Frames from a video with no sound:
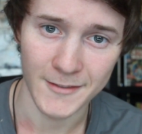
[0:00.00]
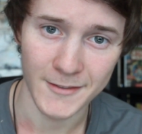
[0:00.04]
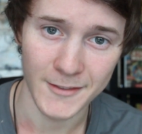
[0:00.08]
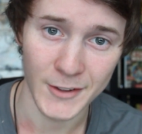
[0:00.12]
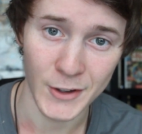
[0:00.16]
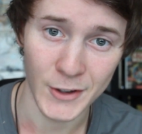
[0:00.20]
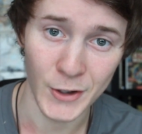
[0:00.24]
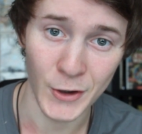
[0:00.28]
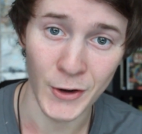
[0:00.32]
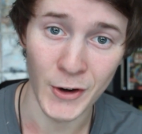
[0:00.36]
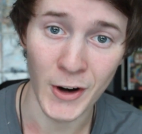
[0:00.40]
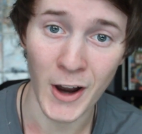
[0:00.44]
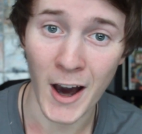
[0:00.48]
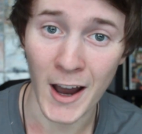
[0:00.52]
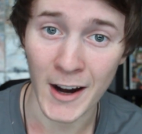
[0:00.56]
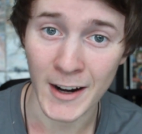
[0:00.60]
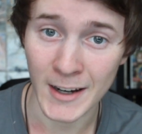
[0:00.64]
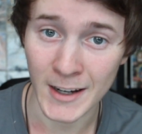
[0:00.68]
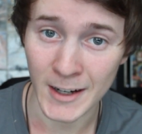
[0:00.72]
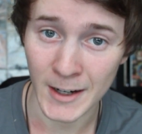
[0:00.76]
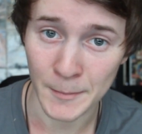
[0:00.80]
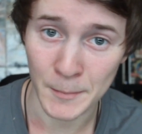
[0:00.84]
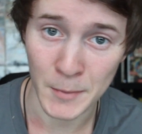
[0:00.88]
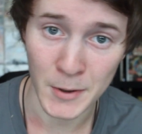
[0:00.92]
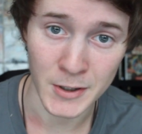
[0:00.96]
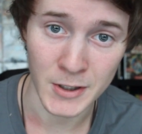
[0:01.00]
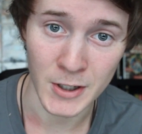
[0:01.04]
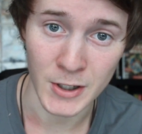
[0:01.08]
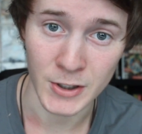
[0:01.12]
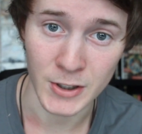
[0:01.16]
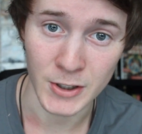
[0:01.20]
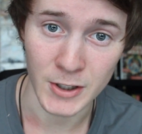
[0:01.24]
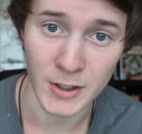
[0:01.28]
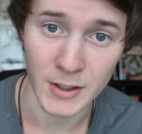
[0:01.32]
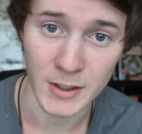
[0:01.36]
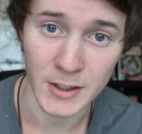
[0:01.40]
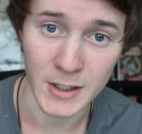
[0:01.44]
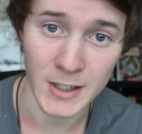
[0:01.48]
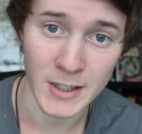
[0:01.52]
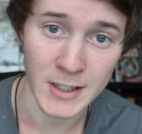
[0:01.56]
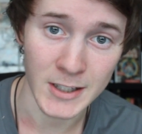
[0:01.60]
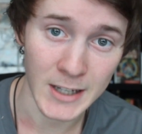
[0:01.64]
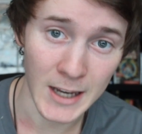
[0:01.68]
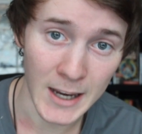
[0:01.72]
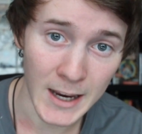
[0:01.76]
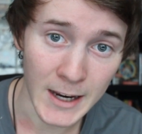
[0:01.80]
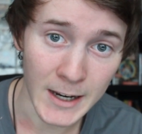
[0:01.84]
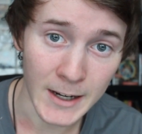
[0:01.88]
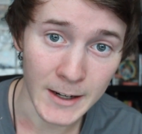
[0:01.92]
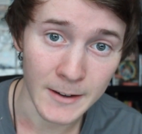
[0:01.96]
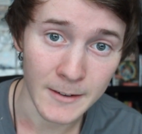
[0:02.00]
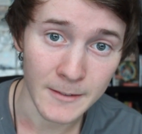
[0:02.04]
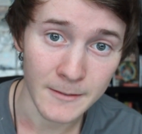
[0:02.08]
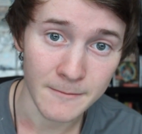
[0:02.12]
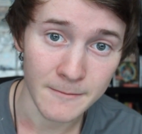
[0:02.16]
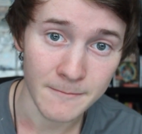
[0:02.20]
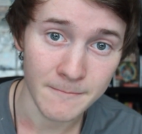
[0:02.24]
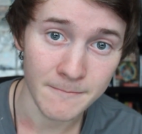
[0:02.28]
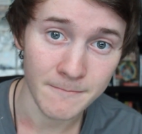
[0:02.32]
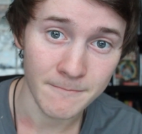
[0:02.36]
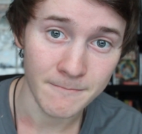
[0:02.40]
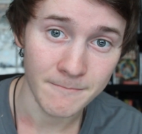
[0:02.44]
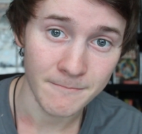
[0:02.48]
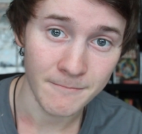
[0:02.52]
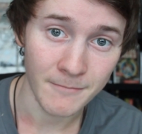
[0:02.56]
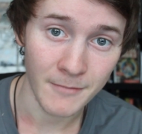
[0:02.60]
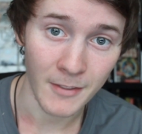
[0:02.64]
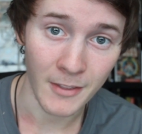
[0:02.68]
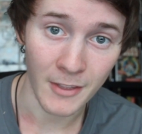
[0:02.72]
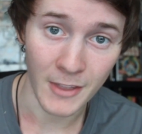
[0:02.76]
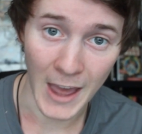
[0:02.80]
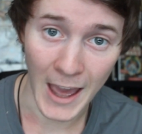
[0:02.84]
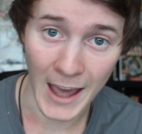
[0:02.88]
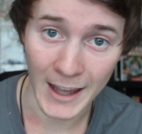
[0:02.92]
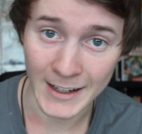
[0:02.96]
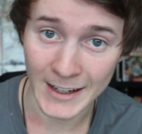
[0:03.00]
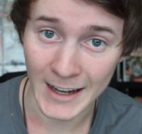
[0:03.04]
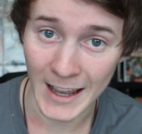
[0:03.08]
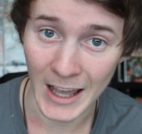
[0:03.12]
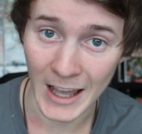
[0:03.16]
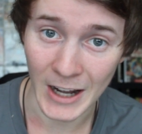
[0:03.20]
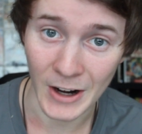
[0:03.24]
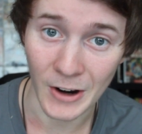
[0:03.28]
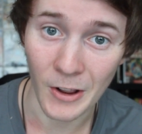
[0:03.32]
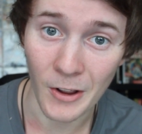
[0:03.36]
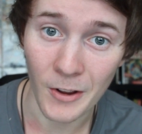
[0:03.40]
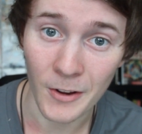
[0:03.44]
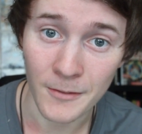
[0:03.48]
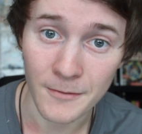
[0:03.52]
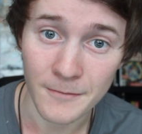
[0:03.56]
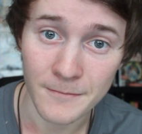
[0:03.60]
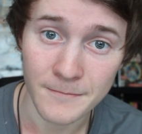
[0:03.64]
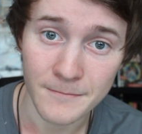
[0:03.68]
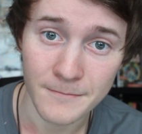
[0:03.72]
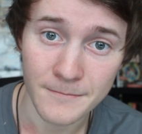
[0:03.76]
You're not in a position to say that at all.